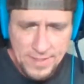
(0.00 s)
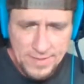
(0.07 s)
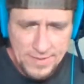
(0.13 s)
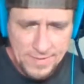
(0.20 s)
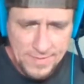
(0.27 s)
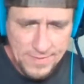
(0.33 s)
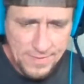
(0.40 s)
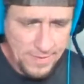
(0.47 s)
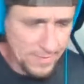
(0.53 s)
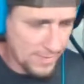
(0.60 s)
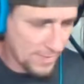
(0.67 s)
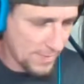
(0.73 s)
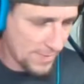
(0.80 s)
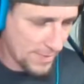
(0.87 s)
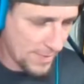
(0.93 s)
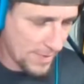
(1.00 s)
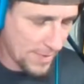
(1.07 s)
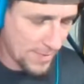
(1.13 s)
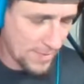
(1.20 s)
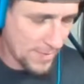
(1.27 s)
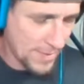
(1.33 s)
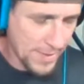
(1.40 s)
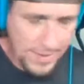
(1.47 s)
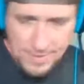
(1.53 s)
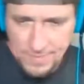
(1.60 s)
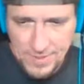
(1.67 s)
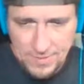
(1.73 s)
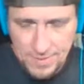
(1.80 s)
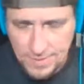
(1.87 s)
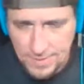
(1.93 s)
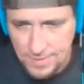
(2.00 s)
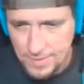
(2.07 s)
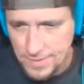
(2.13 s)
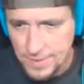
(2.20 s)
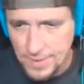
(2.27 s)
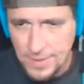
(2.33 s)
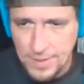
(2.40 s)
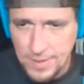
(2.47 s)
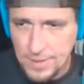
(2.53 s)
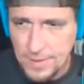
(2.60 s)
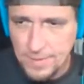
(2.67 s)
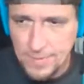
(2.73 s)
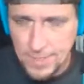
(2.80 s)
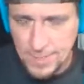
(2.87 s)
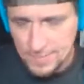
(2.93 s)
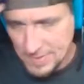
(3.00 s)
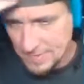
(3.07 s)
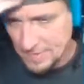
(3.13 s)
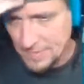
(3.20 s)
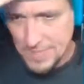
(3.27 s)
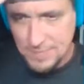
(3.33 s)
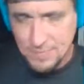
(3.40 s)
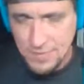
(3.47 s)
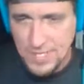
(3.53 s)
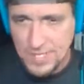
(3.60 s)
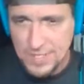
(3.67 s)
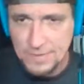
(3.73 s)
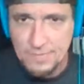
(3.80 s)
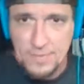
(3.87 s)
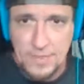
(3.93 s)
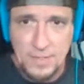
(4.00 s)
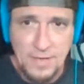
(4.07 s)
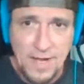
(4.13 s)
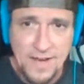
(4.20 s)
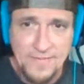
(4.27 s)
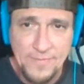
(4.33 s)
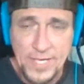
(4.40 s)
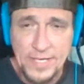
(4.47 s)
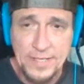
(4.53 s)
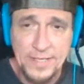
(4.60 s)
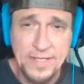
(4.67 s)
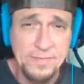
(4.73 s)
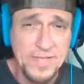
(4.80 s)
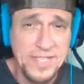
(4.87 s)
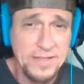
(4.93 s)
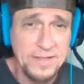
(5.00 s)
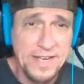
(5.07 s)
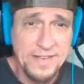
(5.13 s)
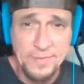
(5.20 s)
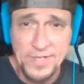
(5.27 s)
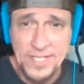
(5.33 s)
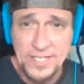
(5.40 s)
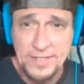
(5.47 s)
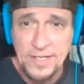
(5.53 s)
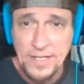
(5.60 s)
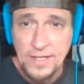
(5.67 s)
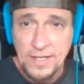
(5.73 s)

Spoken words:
i7. I don't know. I could be wrong. Could be my brain, live brain. It could be live brain.